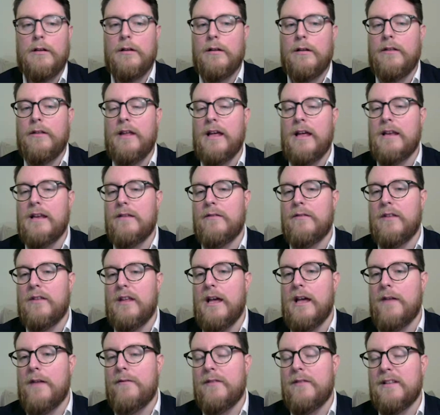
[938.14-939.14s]
the end of the
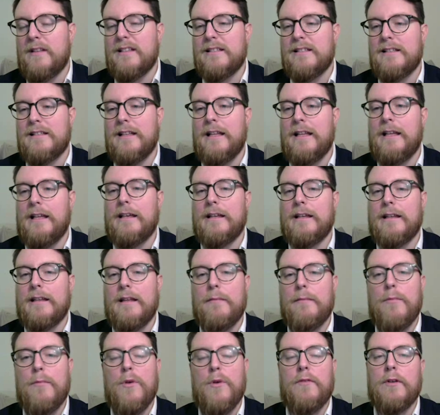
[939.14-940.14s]
year for this league and
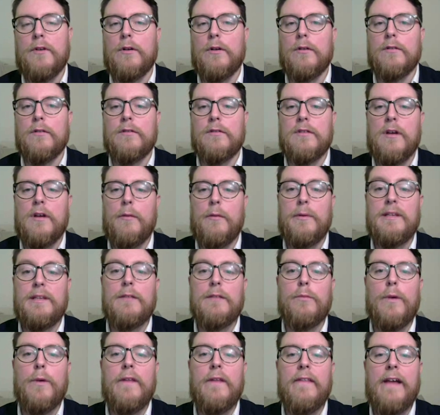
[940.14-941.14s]
then moving on. So we
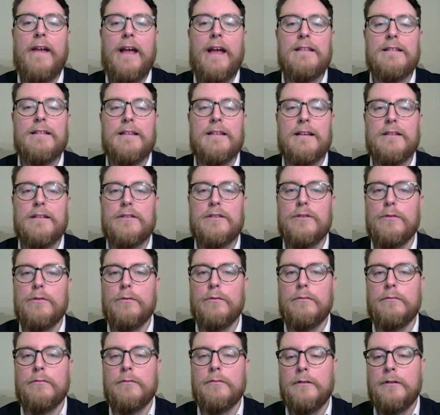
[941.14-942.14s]
did win that
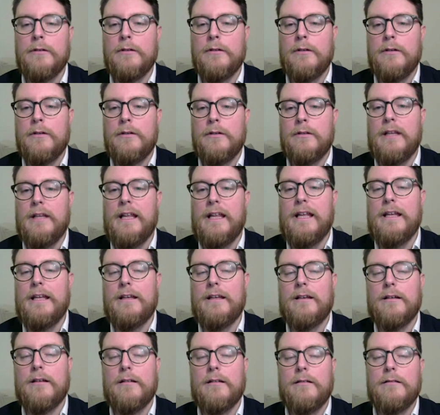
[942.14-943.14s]
international
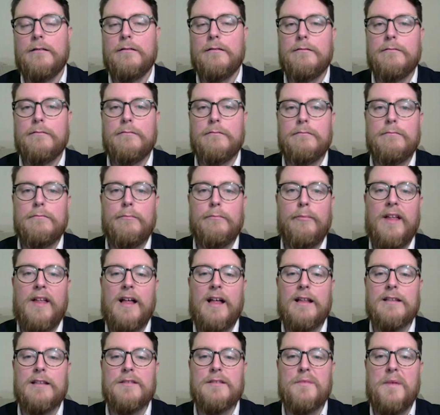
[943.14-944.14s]
league, but
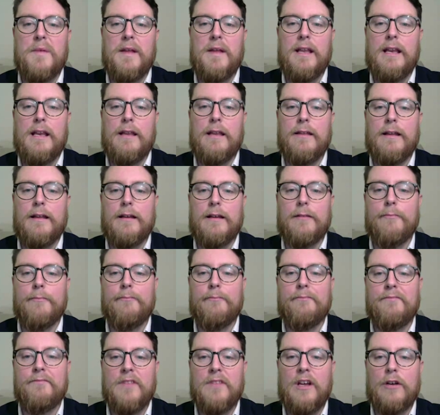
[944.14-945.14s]
that doesn't mean anything.
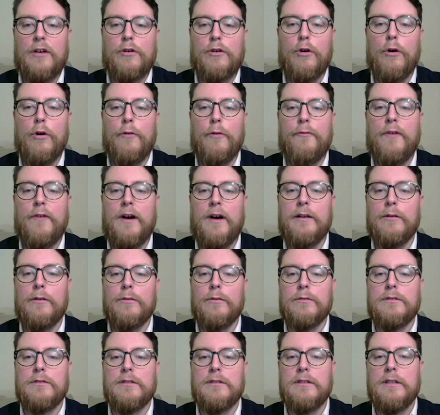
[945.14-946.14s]
A
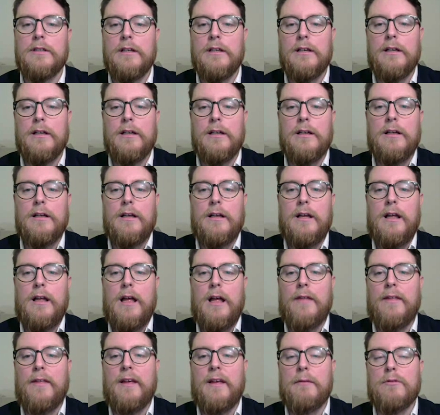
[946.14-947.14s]
quarterfinals,
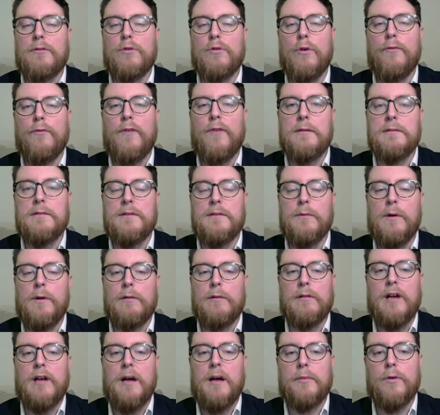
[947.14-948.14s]
I think it was quarterfinals in the
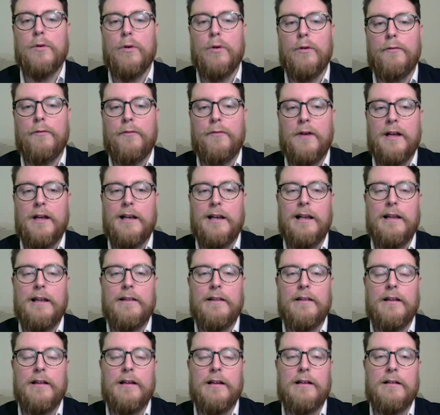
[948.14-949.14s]
World Cup, quarterfinal
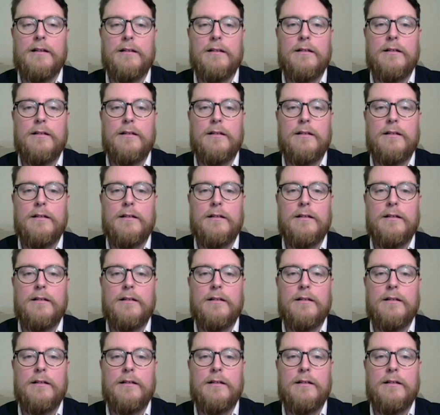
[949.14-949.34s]
in the